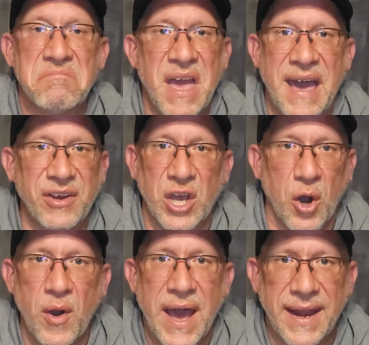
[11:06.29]
Have a
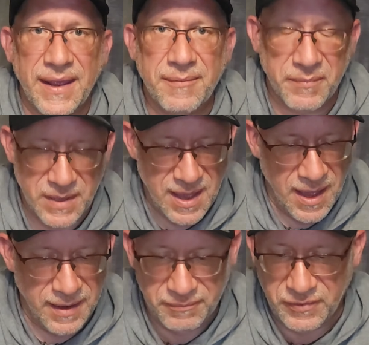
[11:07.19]
go at it.
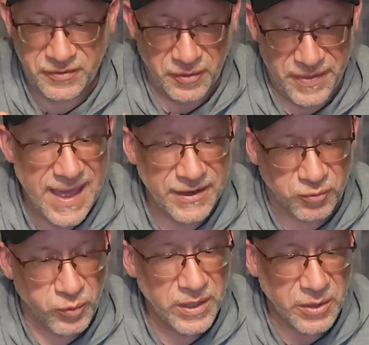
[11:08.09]
And so that is
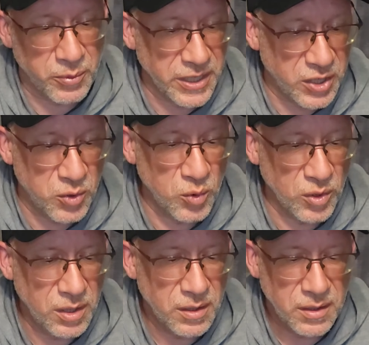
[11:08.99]
really, really
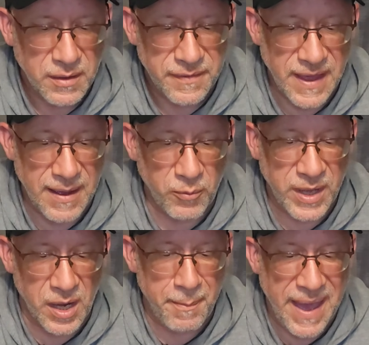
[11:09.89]
cool that
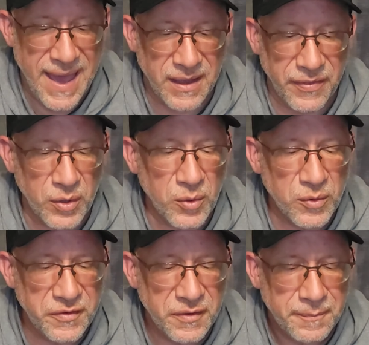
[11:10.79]
we got a pack of
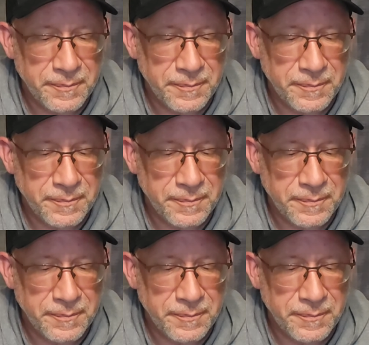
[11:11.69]
those.